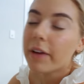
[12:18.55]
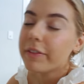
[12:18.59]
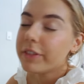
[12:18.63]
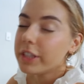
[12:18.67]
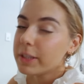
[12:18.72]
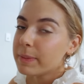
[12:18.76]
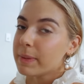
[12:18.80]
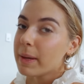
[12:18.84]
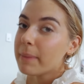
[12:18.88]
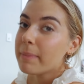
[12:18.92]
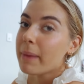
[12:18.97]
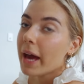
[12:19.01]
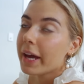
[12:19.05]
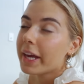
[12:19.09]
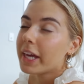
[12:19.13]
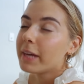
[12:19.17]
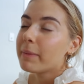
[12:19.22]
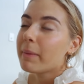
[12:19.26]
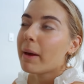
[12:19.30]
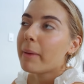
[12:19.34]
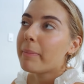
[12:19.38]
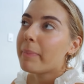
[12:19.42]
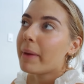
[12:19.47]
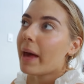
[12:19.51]
I've just been
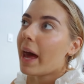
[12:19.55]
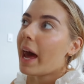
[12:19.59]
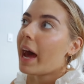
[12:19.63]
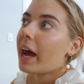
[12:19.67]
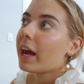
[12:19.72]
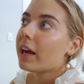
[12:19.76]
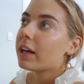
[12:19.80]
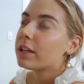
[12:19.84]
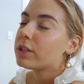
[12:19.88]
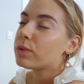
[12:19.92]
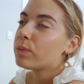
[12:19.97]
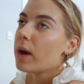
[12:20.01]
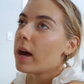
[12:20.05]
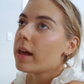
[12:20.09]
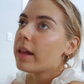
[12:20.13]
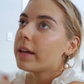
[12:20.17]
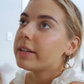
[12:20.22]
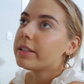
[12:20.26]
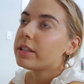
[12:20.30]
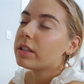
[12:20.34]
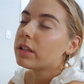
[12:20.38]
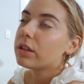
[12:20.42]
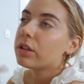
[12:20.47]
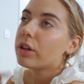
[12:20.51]
packing my bag as well.
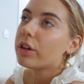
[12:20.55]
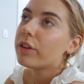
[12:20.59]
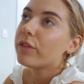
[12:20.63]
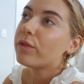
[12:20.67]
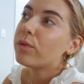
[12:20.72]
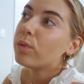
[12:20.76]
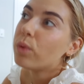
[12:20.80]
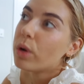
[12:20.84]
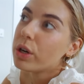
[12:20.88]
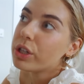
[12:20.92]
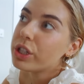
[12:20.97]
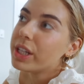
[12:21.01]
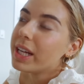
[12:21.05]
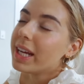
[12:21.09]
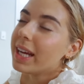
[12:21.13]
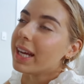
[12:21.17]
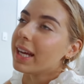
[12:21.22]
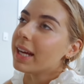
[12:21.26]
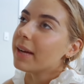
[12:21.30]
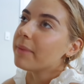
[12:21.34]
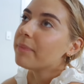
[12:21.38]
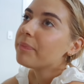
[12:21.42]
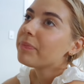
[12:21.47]
I did a load of washing.